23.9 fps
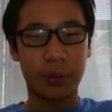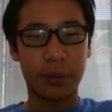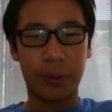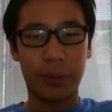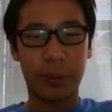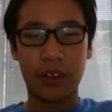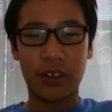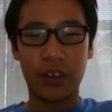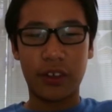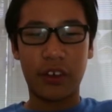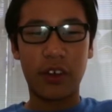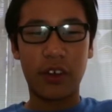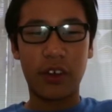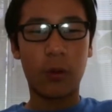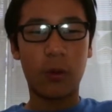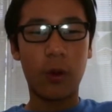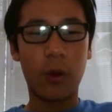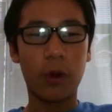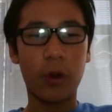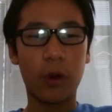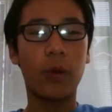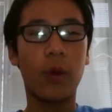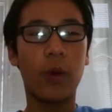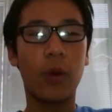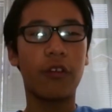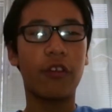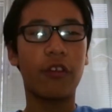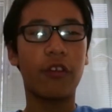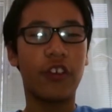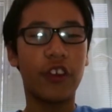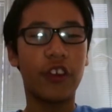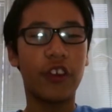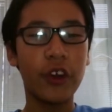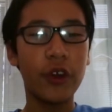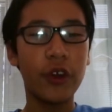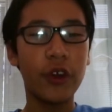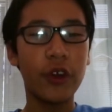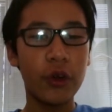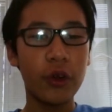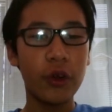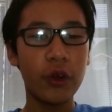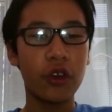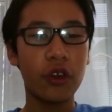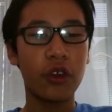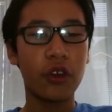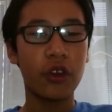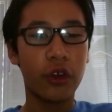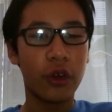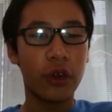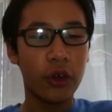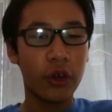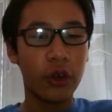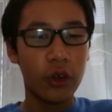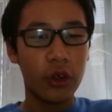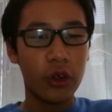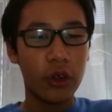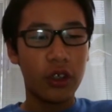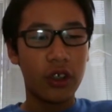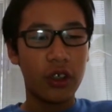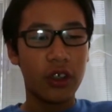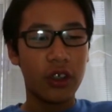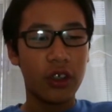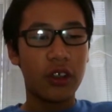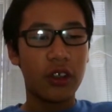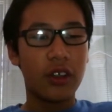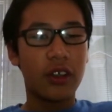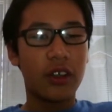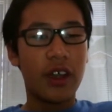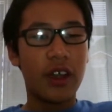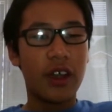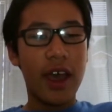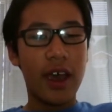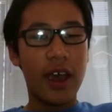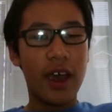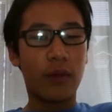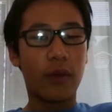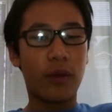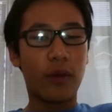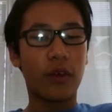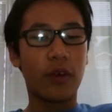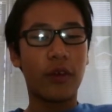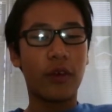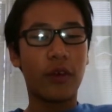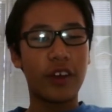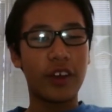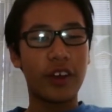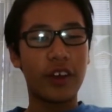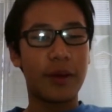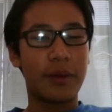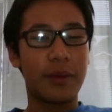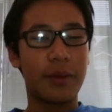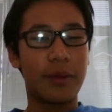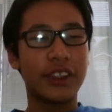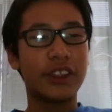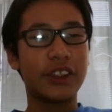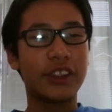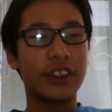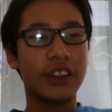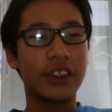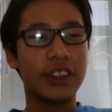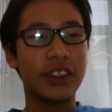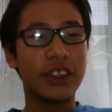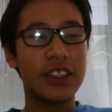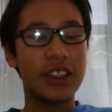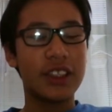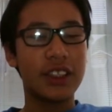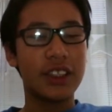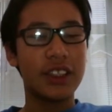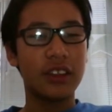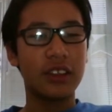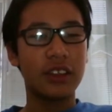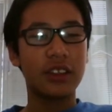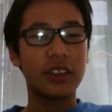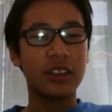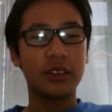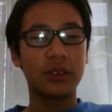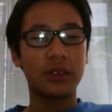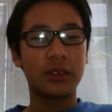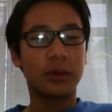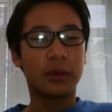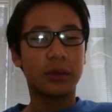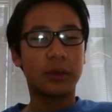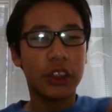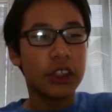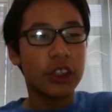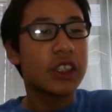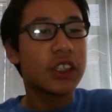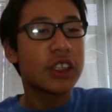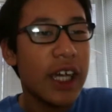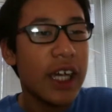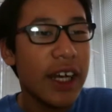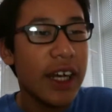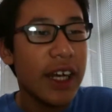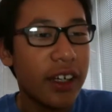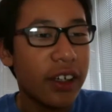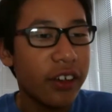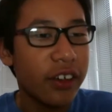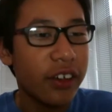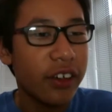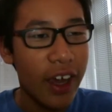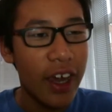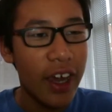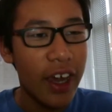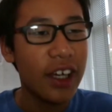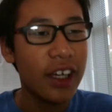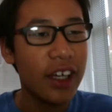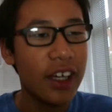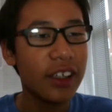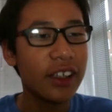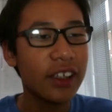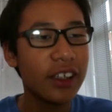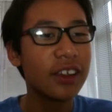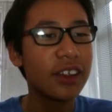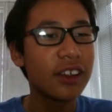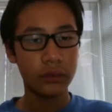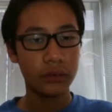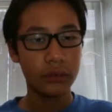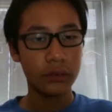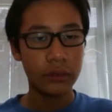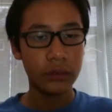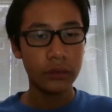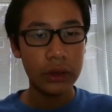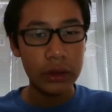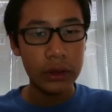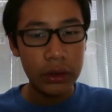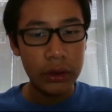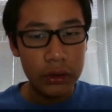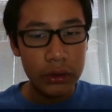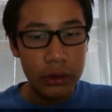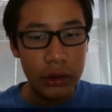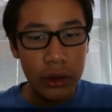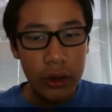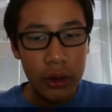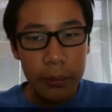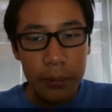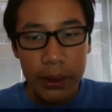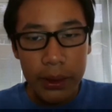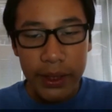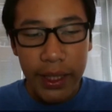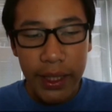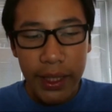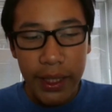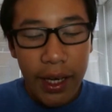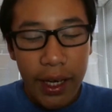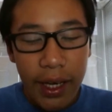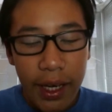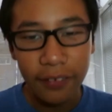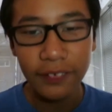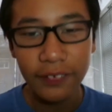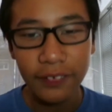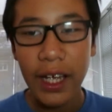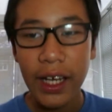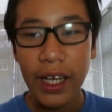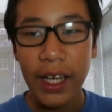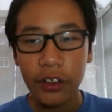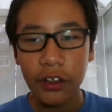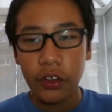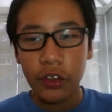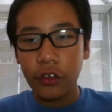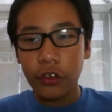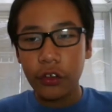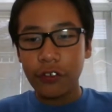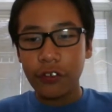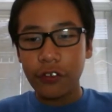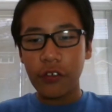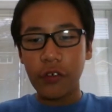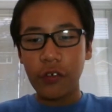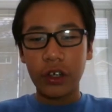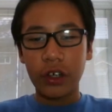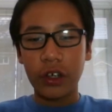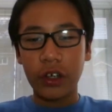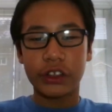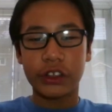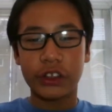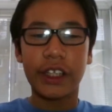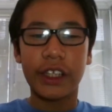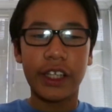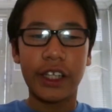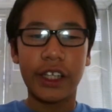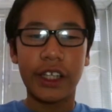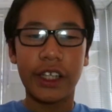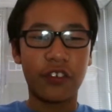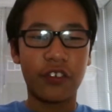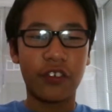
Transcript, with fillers: because I've got 101 views and 101 Dalmatians. Just kidding, okay? But yeah, thank you for watching this